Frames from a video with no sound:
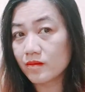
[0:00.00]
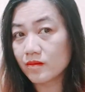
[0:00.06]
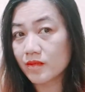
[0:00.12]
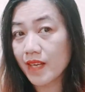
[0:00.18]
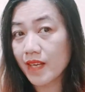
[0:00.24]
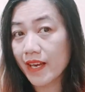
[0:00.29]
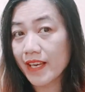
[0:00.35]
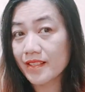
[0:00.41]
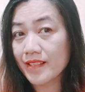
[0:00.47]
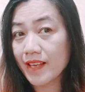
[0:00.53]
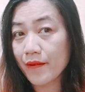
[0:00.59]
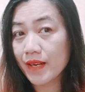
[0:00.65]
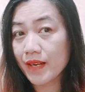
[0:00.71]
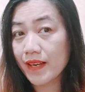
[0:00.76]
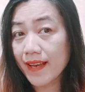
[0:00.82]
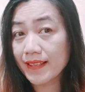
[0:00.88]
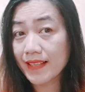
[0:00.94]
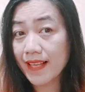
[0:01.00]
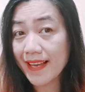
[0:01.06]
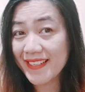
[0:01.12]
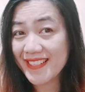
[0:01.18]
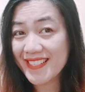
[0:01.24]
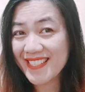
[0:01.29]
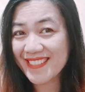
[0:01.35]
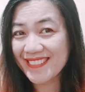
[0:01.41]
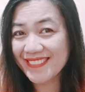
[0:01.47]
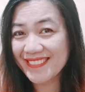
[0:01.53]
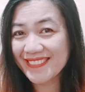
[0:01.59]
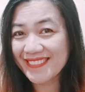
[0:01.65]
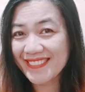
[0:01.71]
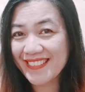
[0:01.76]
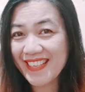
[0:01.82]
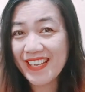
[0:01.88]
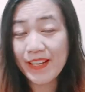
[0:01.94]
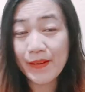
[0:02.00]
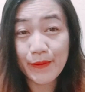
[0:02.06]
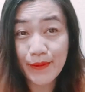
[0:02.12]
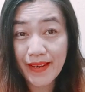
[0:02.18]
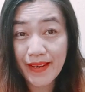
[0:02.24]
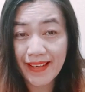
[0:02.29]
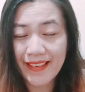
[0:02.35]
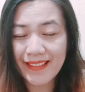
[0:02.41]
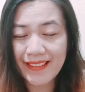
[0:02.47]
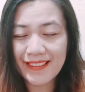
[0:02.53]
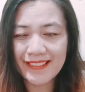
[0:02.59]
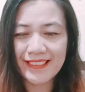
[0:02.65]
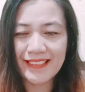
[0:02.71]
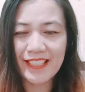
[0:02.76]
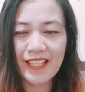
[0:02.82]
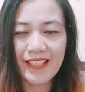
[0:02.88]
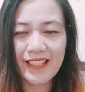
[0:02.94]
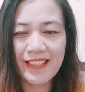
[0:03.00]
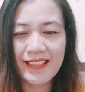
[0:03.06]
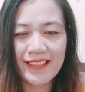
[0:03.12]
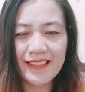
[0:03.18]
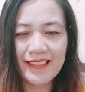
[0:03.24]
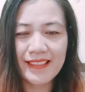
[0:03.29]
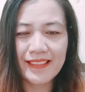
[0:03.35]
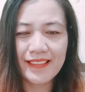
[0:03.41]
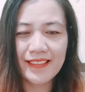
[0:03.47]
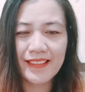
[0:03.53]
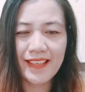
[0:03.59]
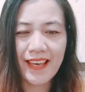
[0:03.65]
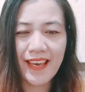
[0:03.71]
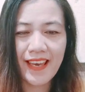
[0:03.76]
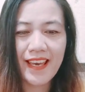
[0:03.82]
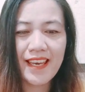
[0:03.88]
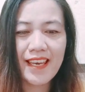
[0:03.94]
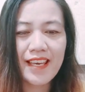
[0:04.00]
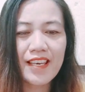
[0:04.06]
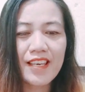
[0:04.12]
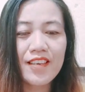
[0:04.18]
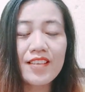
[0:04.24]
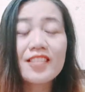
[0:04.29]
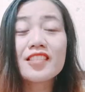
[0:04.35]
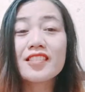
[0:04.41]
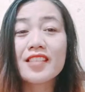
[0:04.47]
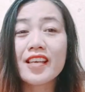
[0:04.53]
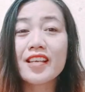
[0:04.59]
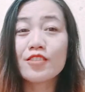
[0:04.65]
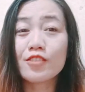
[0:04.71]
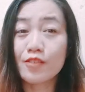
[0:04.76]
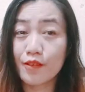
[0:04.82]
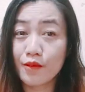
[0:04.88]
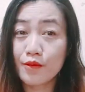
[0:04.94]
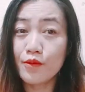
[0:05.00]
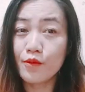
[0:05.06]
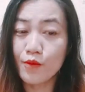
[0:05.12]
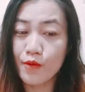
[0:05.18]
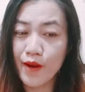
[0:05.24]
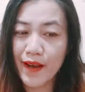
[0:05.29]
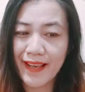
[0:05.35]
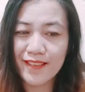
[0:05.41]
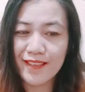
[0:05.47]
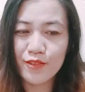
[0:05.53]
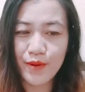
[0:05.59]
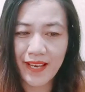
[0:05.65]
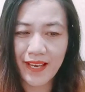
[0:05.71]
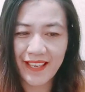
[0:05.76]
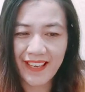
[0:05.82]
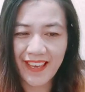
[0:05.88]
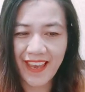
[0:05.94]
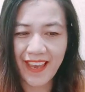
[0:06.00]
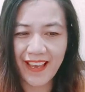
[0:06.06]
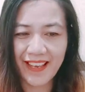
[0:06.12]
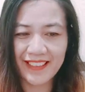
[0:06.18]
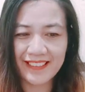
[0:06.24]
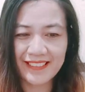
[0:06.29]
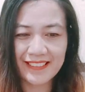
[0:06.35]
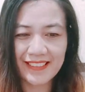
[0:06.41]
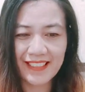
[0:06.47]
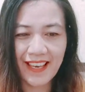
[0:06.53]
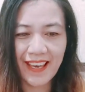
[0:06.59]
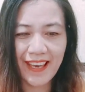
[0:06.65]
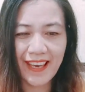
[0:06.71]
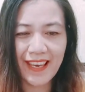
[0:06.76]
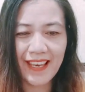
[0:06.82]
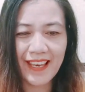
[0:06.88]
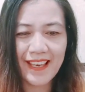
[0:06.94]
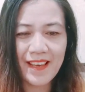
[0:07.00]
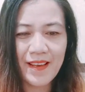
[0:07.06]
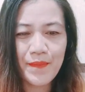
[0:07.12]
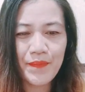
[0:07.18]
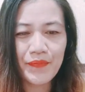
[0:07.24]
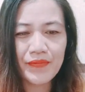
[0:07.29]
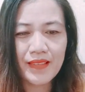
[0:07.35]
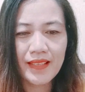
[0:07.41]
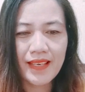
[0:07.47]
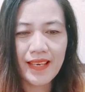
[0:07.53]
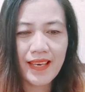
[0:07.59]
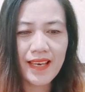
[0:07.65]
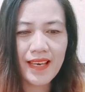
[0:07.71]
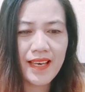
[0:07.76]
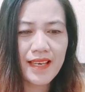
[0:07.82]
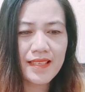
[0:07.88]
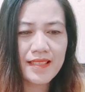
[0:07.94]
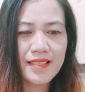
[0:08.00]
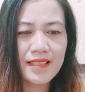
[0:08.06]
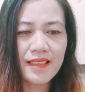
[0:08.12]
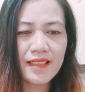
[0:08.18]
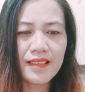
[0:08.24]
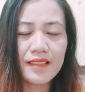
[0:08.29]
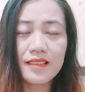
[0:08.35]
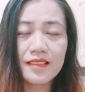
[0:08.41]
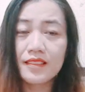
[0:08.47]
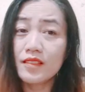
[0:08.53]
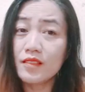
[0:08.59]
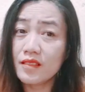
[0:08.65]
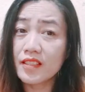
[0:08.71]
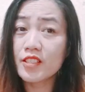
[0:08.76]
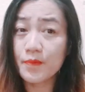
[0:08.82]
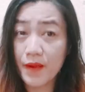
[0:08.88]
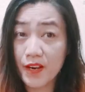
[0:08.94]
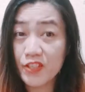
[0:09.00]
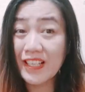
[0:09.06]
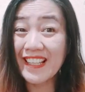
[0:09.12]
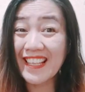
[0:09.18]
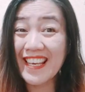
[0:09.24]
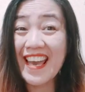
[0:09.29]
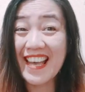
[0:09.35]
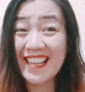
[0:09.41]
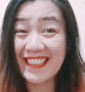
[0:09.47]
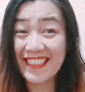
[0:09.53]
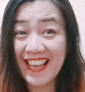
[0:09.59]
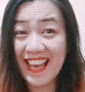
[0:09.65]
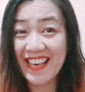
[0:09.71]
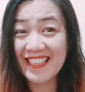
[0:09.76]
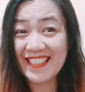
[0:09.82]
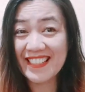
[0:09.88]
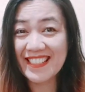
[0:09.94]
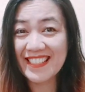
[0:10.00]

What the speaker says: dietary guidelines? Well, okay, you stick to wine drinking, okay? Yes, especially at night.